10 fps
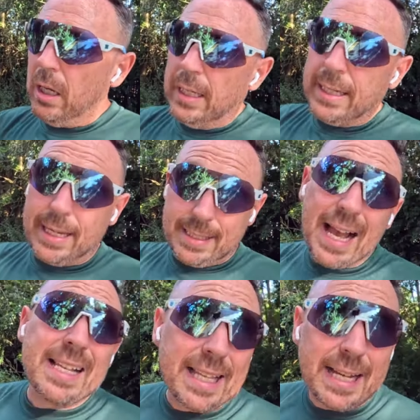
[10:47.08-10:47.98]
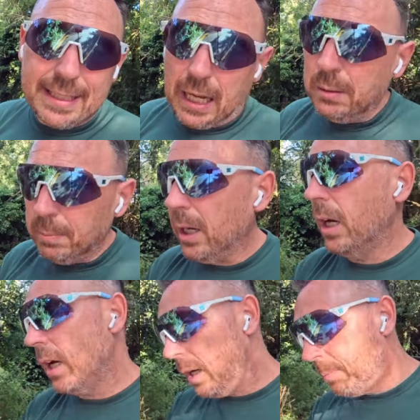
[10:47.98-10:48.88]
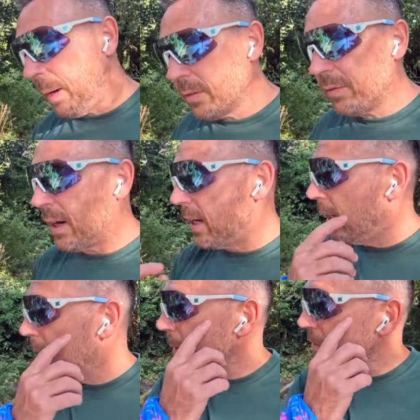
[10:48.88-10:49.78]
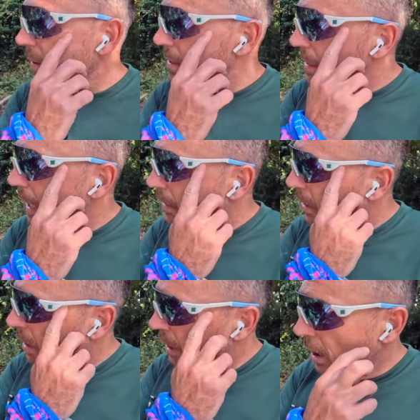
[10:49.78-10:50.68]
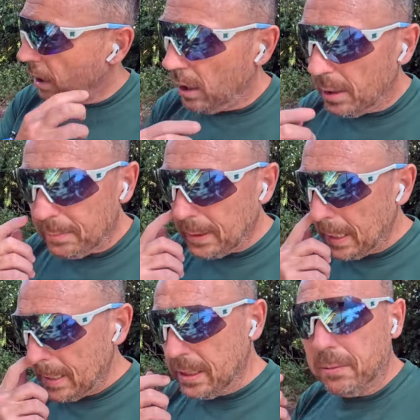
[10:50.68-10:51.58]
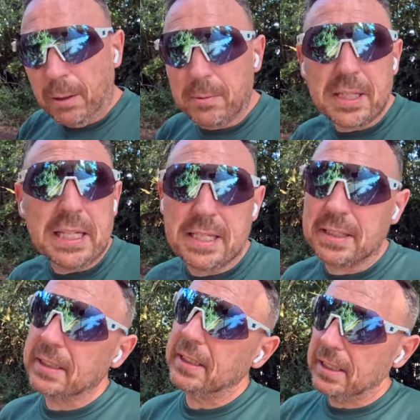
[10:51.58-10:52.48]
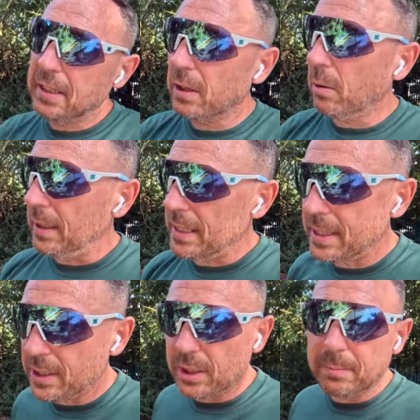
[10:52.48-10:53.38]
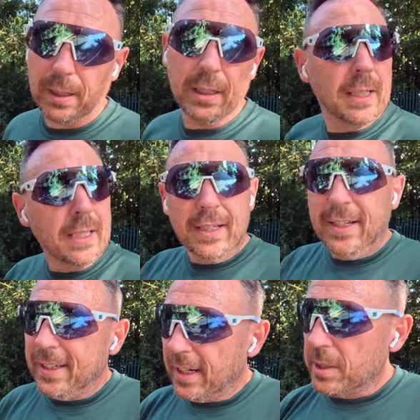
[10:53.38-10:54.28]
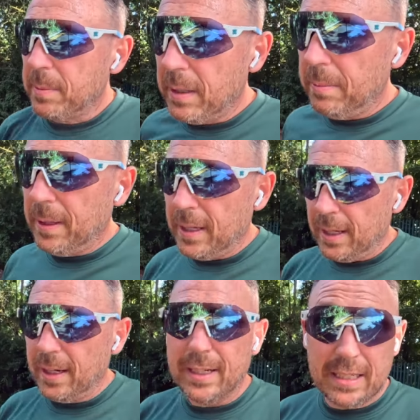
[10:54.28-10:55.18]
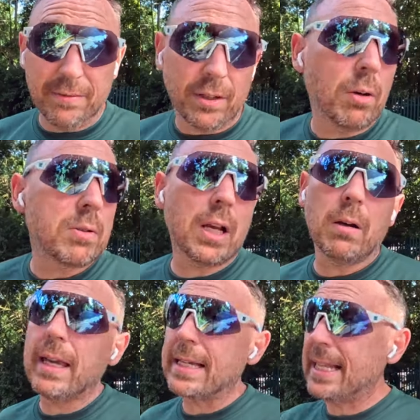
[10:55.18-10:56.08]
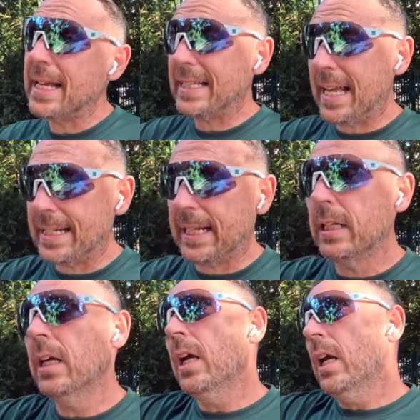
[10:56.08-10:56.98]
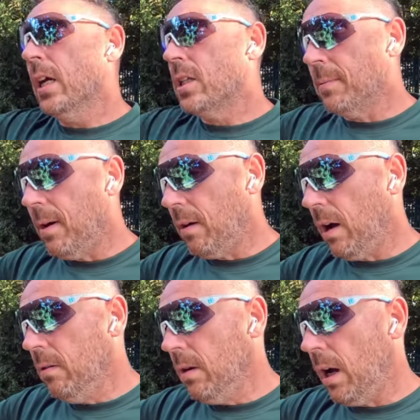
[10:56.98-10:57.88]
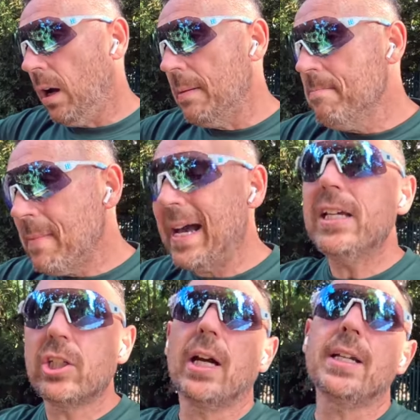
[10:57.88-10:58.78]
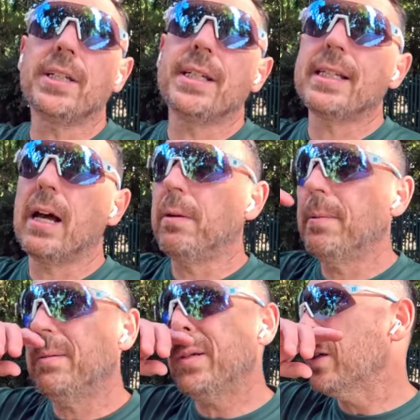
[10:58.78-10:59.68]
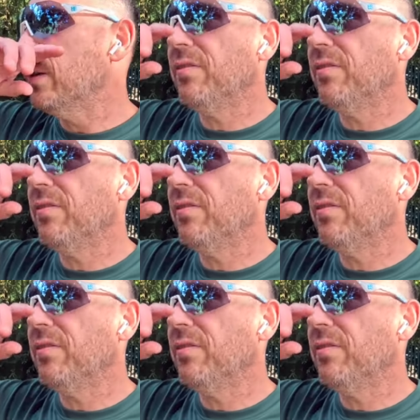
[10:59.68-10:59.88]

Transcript: yes, that's that done, but both runs done. The easy one was easier than the quality session, but you know, it's meant to be difficult. So yes, that's that done. Tomorrow I may change things up. We're meant to be doing